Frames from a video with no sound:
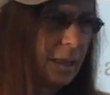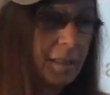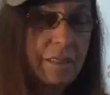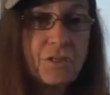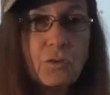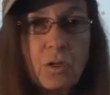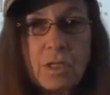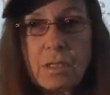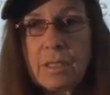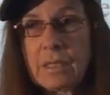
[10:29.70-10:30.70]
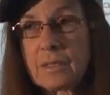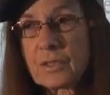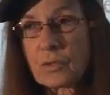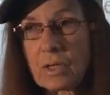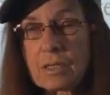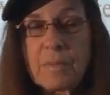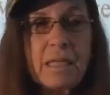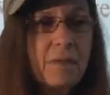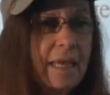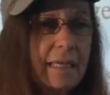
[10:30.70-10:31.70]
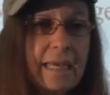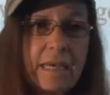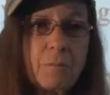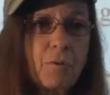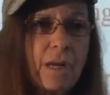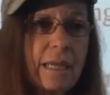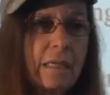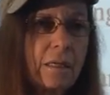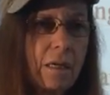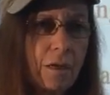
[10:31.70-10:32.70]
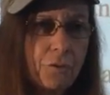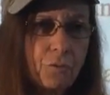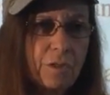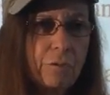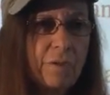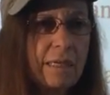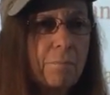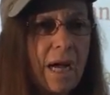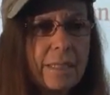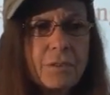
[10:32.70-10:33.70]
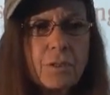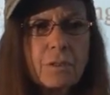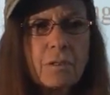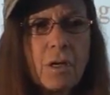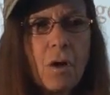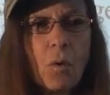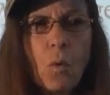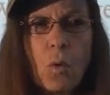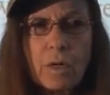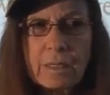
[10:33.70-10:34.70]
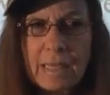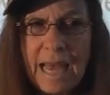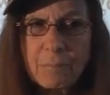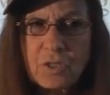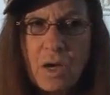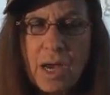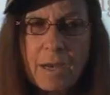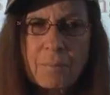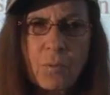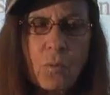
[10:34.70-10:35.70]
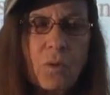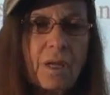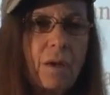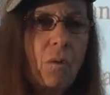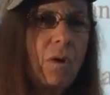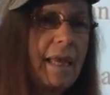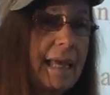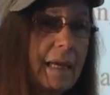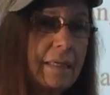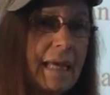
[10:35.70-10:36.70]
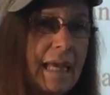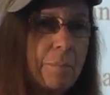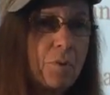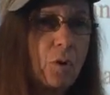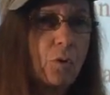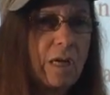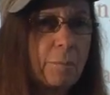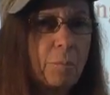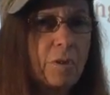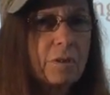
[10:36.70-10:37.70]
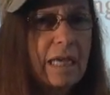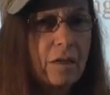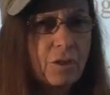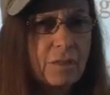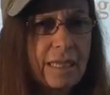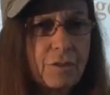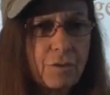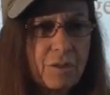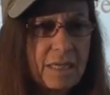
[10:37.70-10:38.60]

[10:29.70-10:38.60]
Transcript: In astronomy, they can bring a 3-ring binder or a laptop and a programmable calculator.